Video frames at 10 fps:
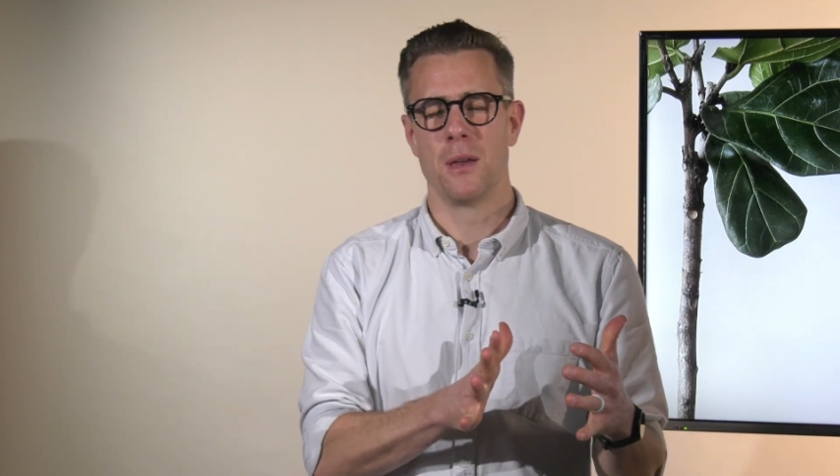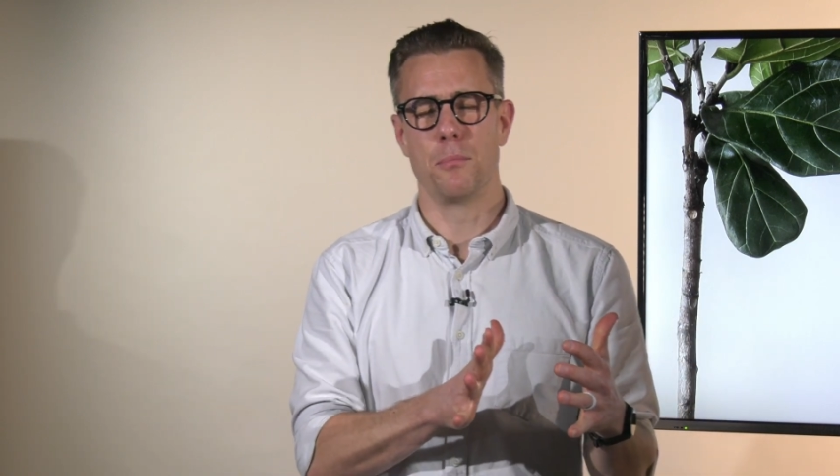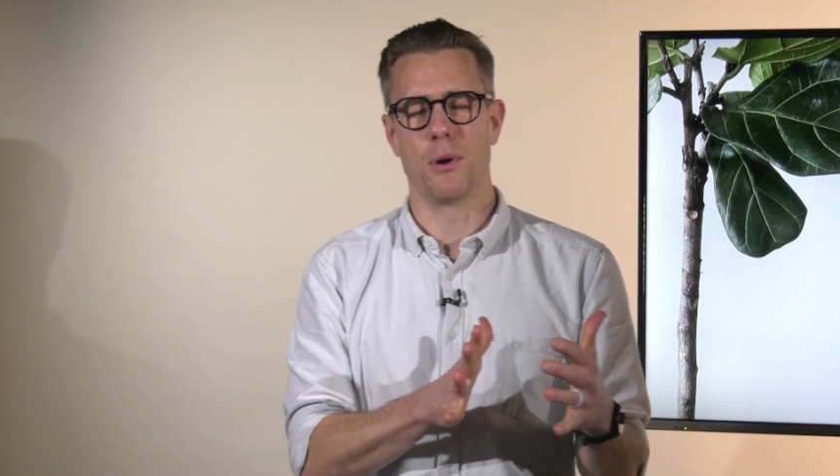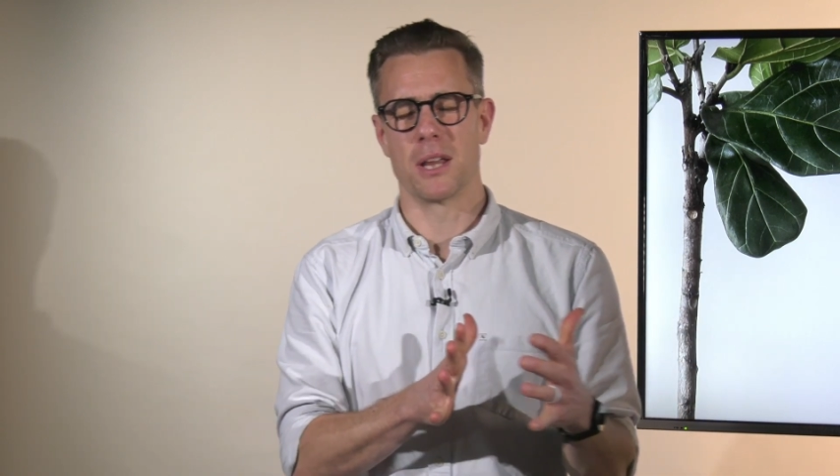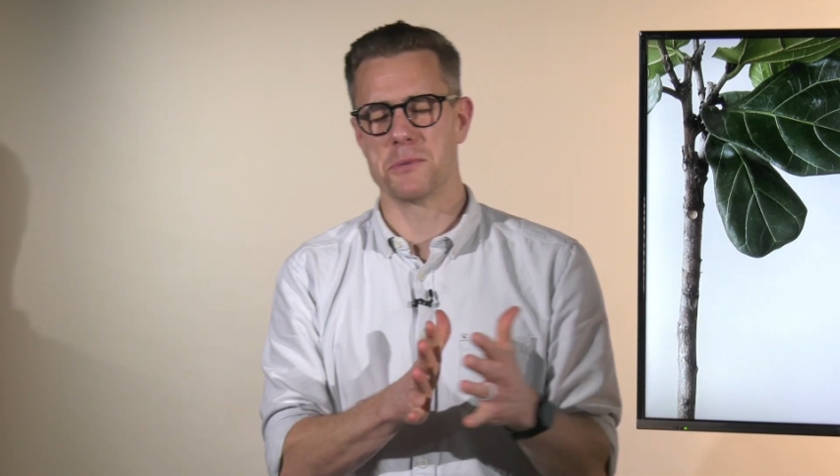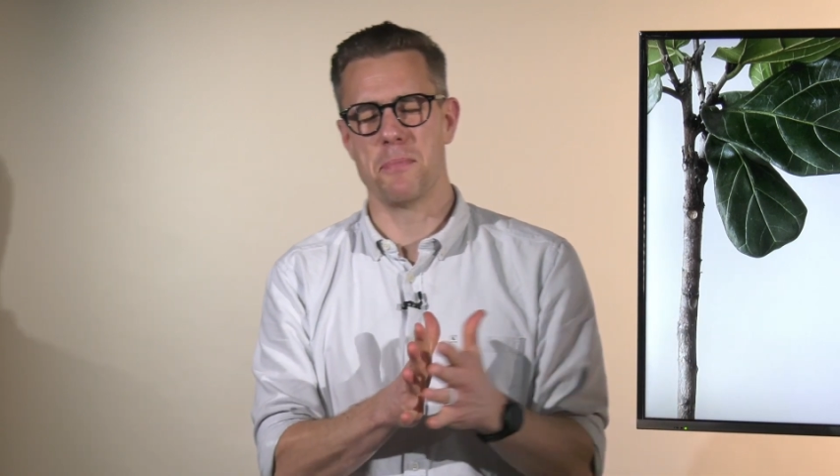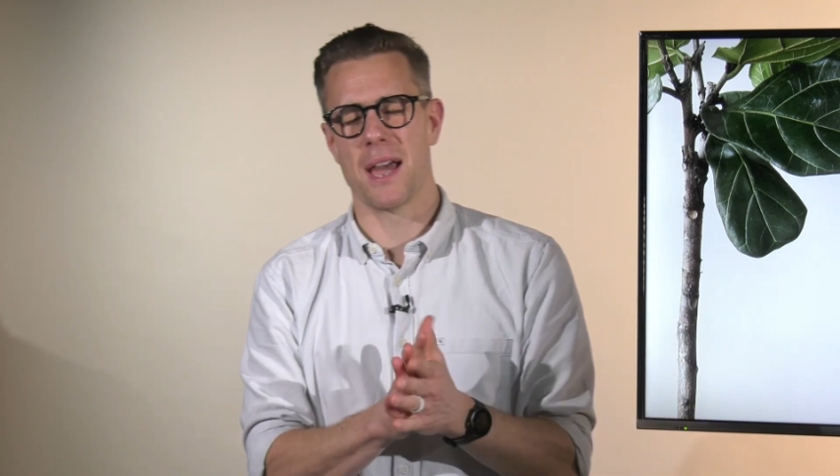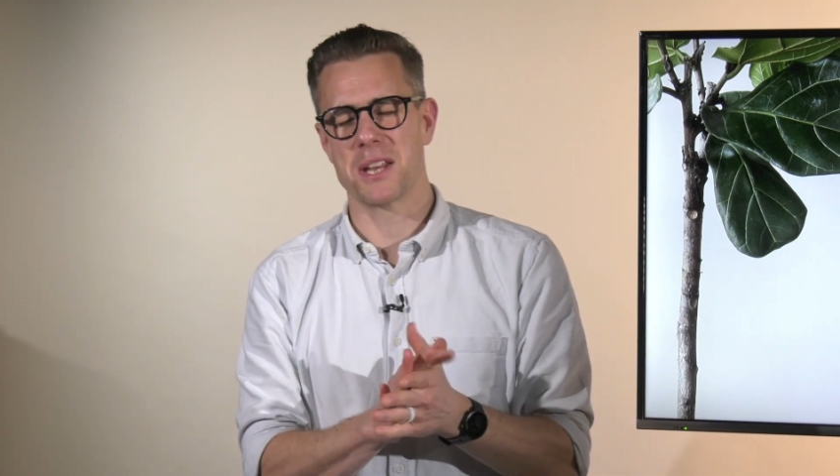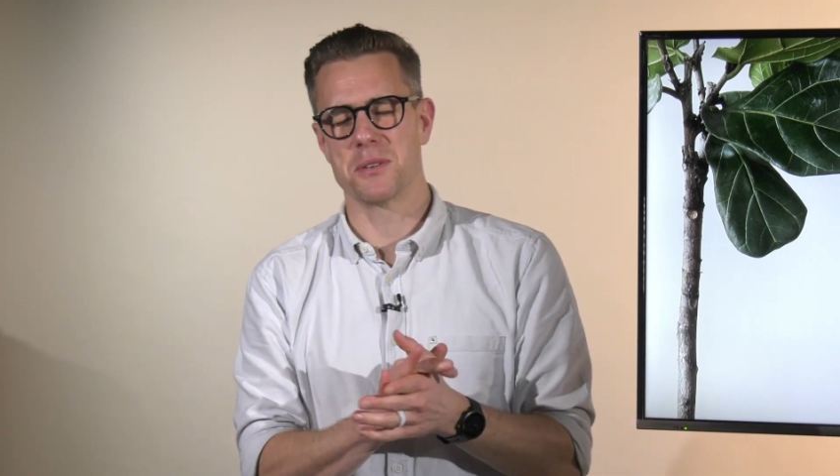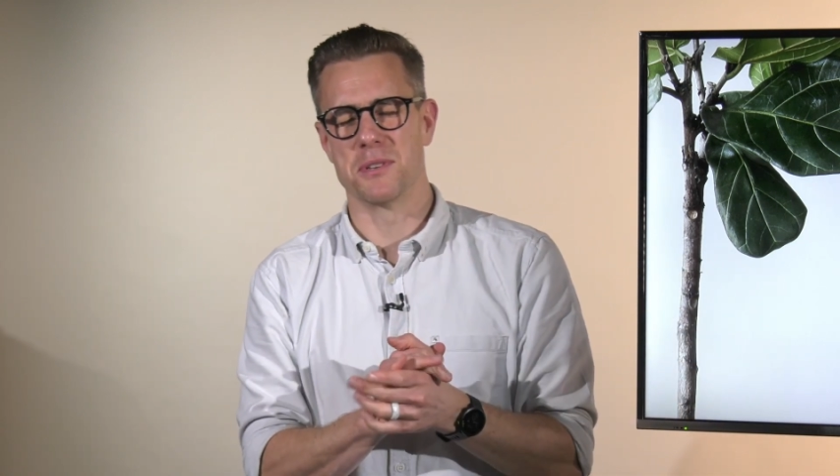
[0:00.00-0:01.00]
bring us
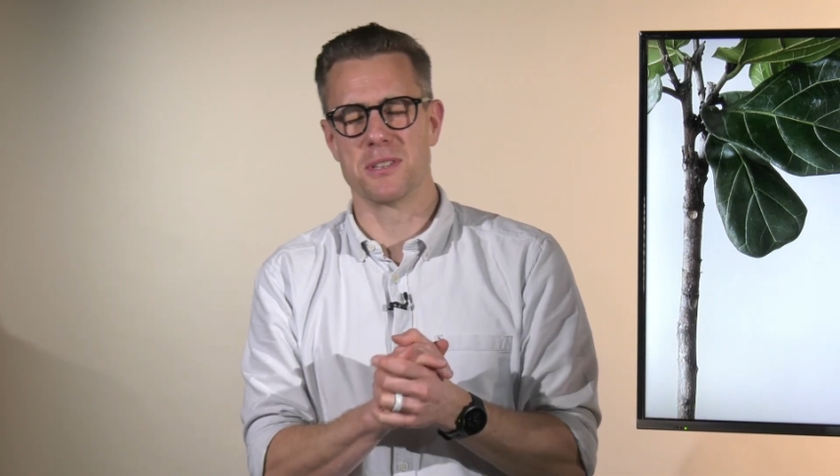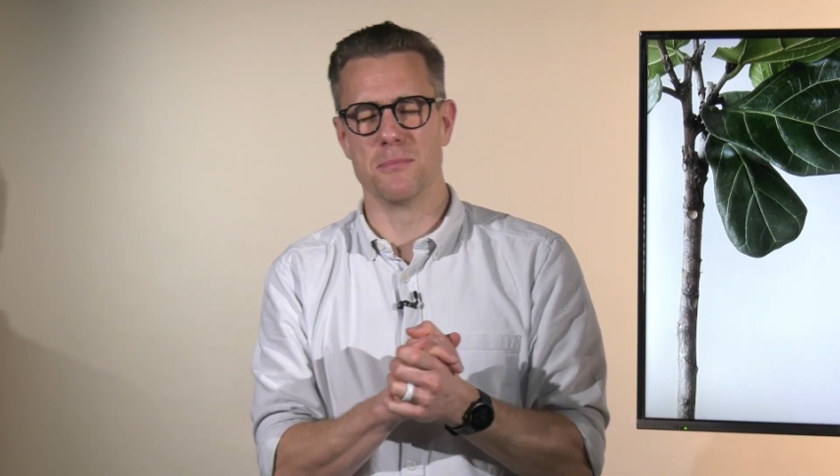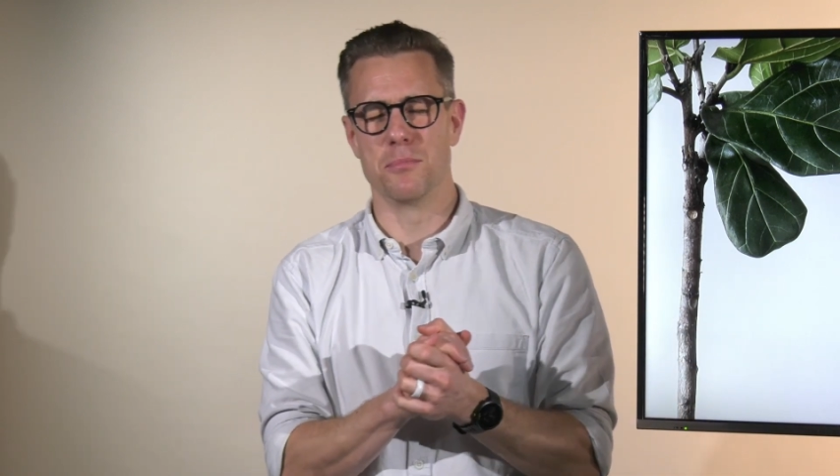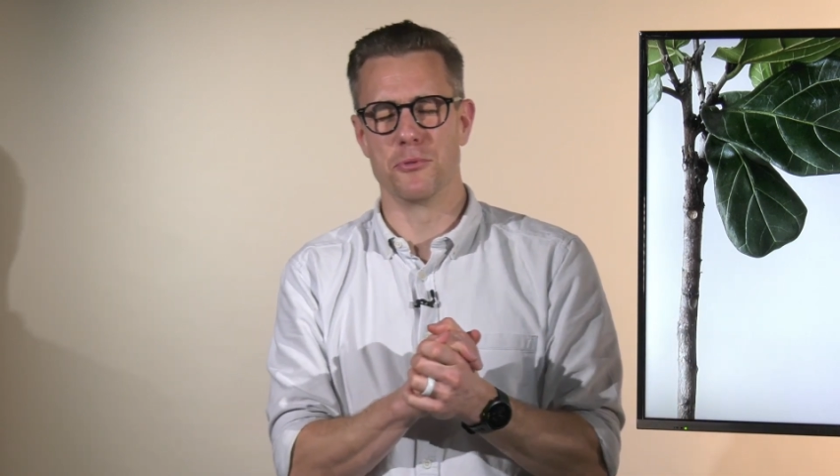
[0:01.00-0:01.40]
back to a simple